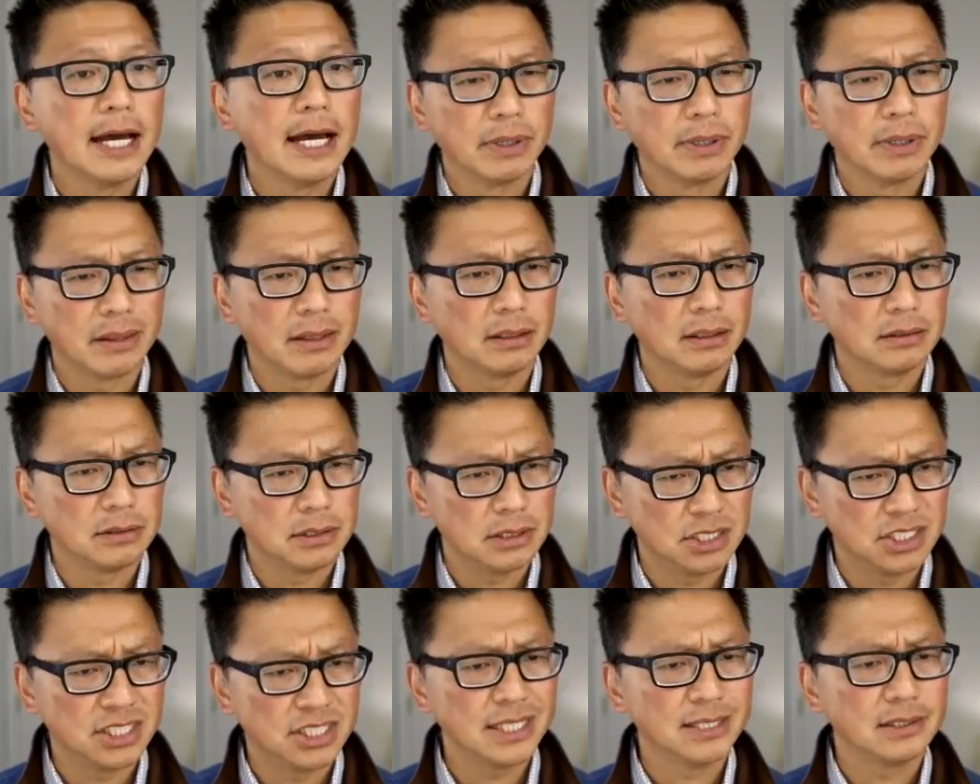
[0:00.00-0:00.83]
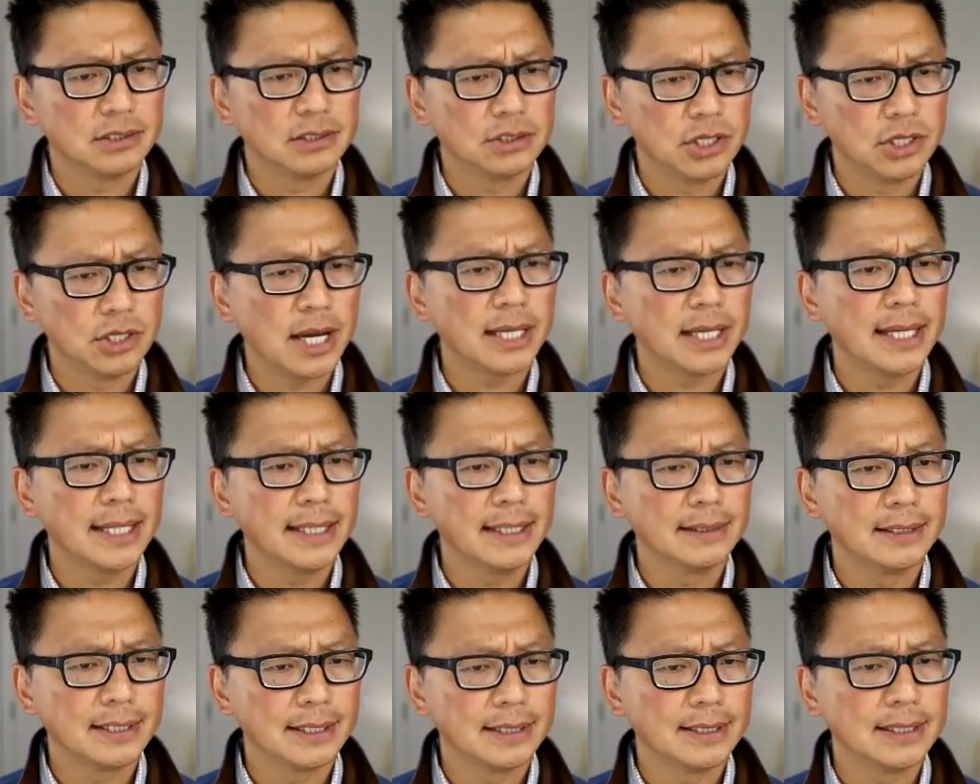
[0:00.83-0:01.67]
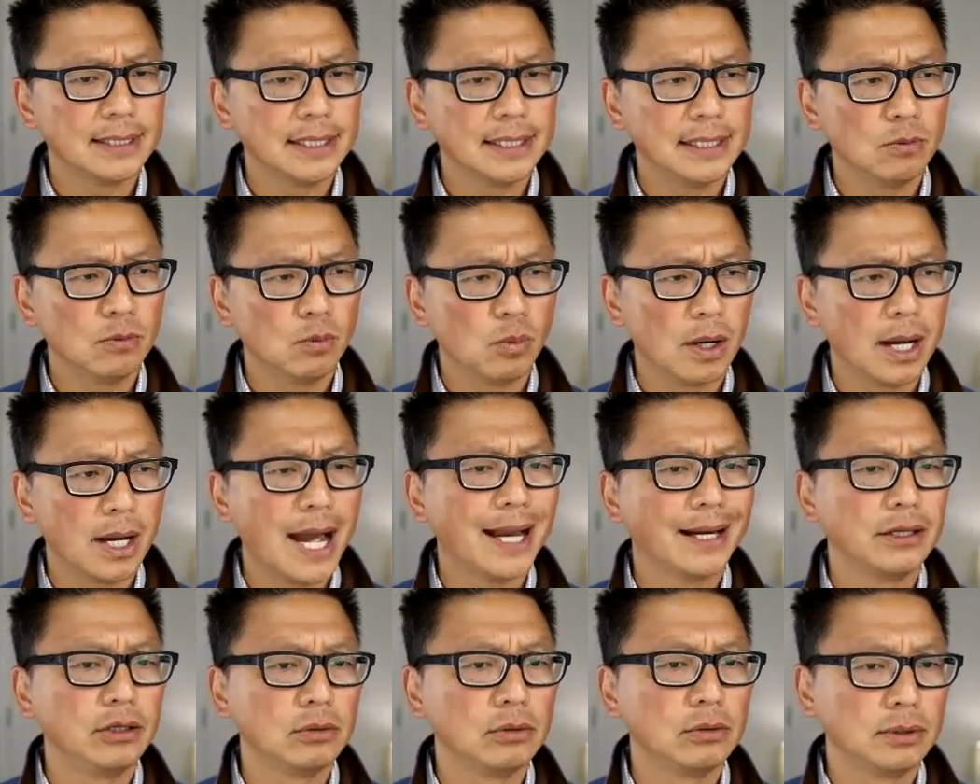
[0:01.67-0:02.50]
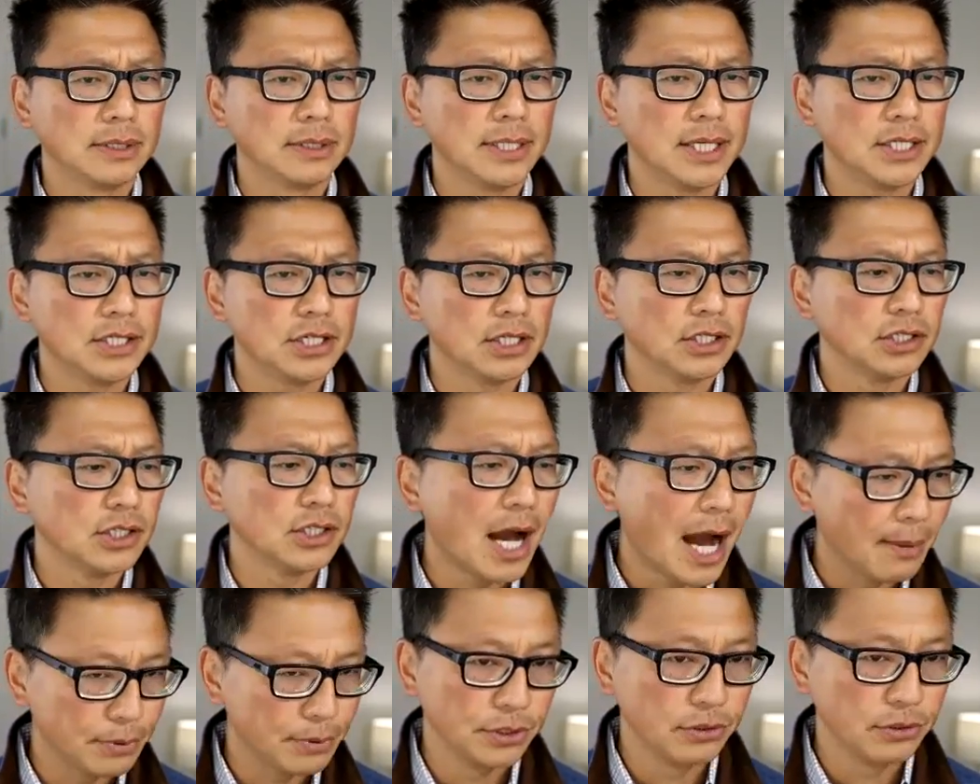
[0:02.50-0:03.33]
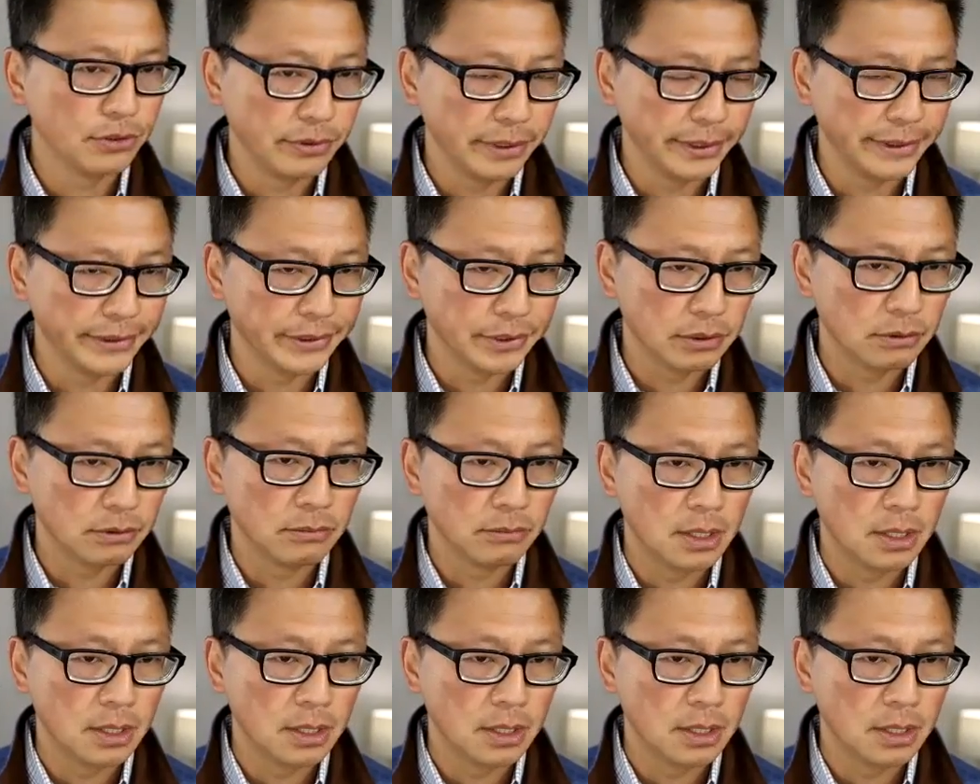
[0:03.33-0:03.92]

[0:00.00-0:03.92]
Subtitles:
but I think just checking to see what kind of utilization adoption there is.